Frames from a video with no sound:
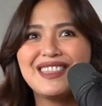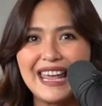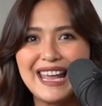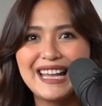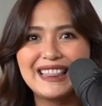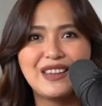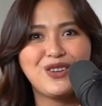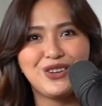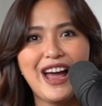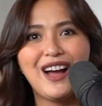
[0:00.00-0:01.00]
think
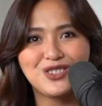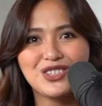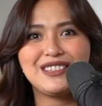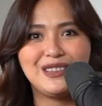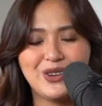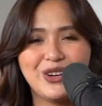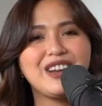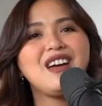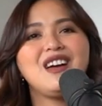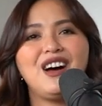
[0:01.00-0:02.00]
that you could actually
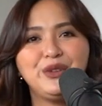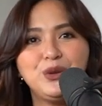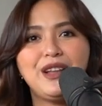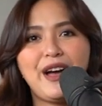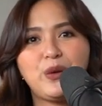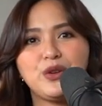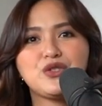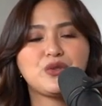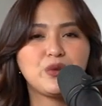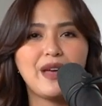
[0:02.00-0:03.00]
learn a new
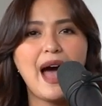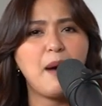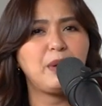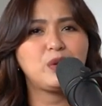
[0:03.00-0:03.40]
language through the app.